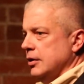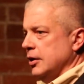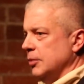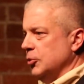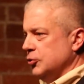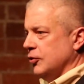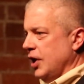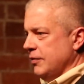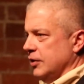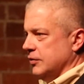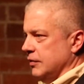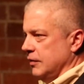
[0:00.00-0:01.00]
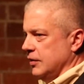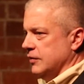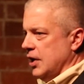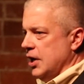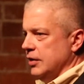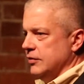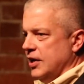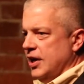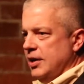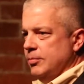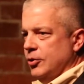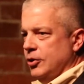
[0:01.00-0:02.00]
And the most obvious of these signs
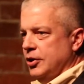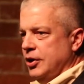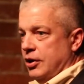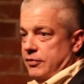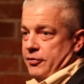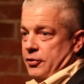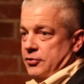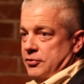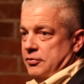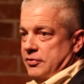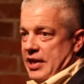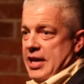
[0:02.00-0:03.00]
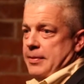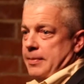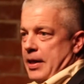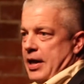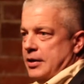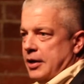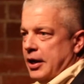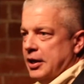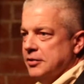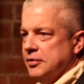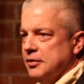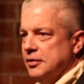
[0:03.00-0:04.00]
came on our first date that
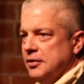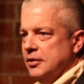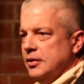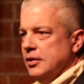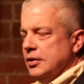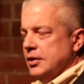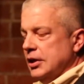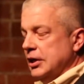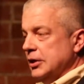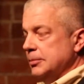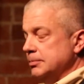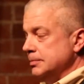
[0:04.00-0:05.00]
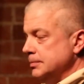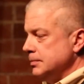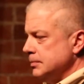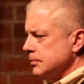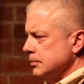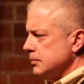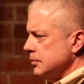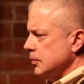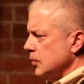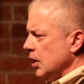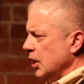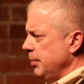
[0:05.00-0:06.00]
night. And
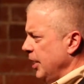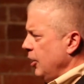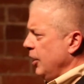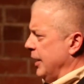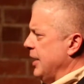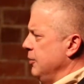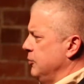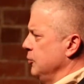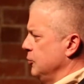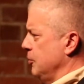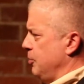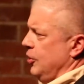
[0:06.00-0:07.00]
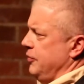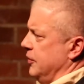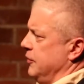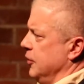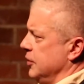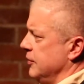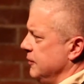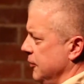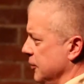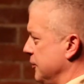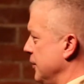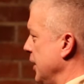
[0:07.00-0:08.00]
by all accounts, it was the perfect
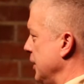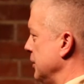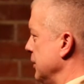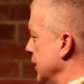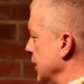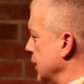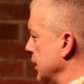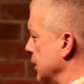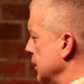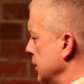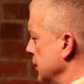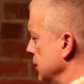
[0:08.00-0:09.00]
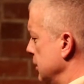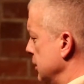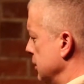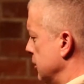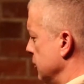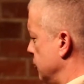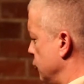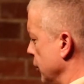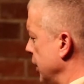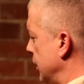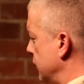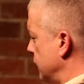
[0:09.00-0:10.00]
first date, because
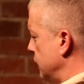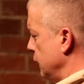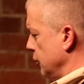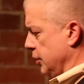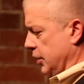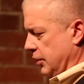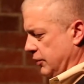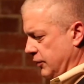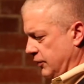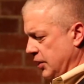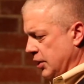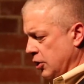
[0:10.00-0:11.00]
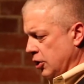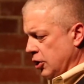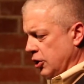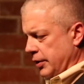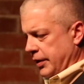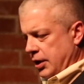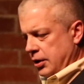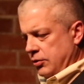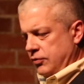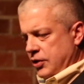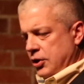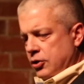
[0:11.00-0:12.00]
drinks turned into dinner, and then
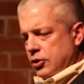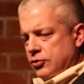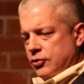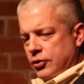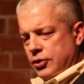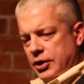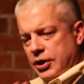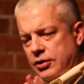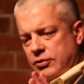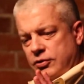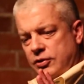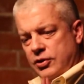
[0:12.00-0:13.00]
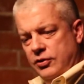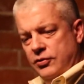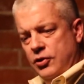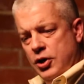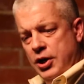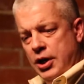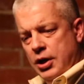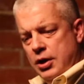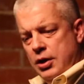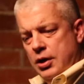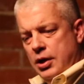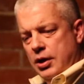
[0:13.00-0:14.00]
dinner turned into dessert,
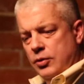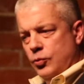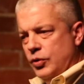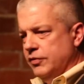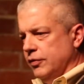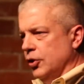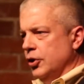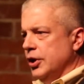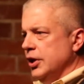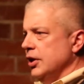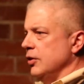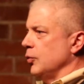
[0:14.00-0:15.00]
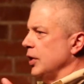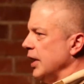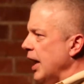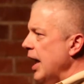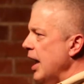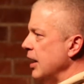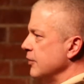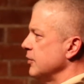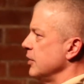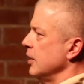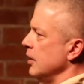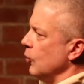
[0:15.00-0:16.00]
and we flirted, and we
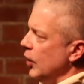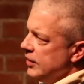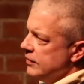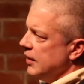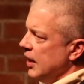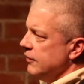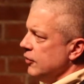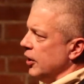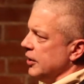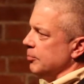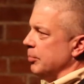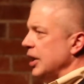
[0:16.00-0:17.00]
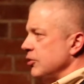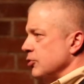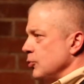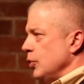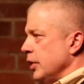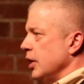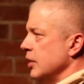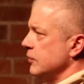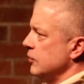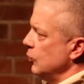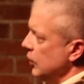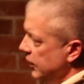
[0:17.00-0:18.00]
laughed, and then the waitstaff got impatient with us,
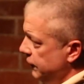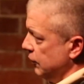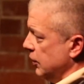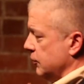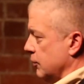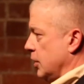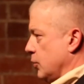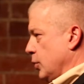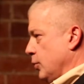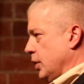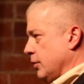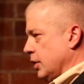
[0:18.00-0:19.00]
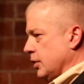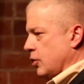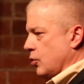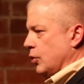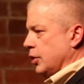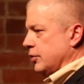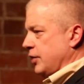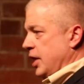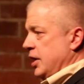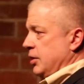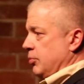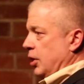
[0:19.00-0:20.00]
so we left the restaurant, and we went around the corner to
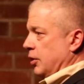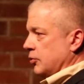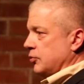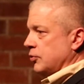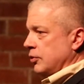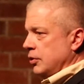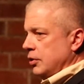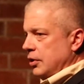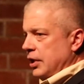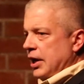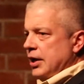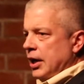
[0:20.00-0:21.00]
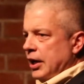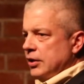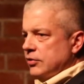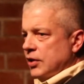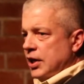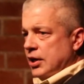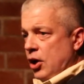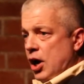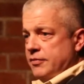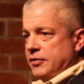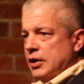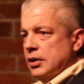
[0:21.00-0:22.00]
Heine Brothers that night to get
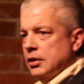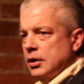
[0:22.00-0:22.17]
coffee.